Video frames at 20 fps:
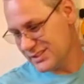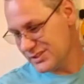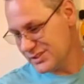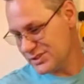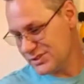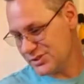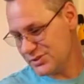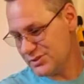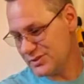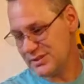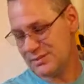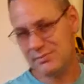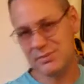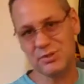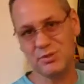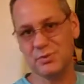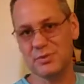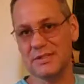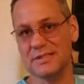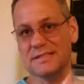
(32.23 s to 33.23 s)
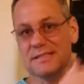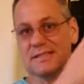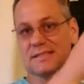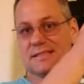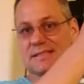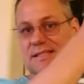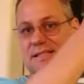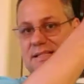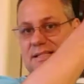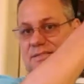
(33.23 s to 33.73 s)
shooting between
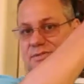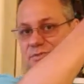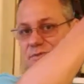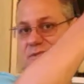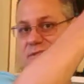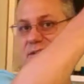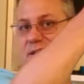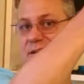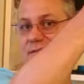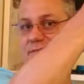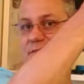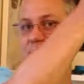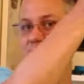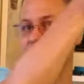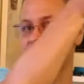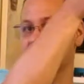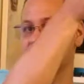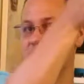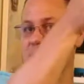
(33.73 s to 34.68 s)
6 or 7